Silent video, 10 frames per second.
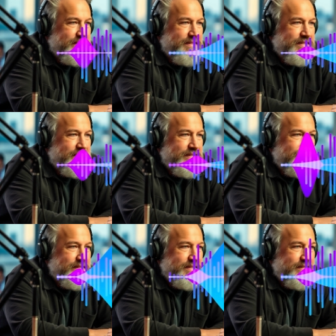
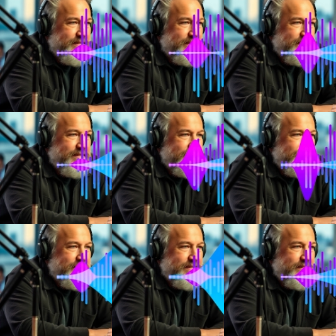Yeah. So
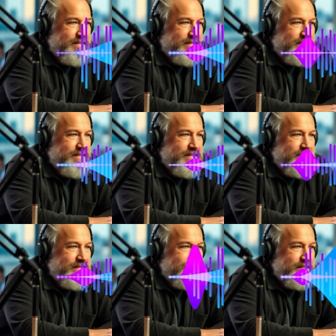it's
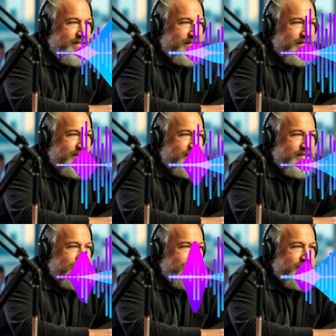this
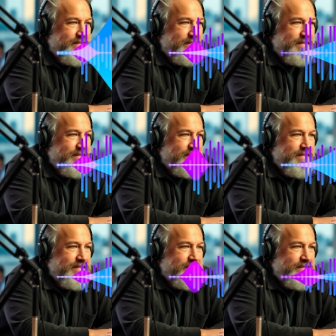double-edged
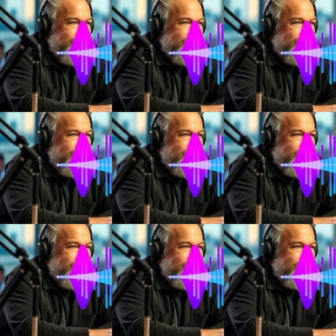sword, right?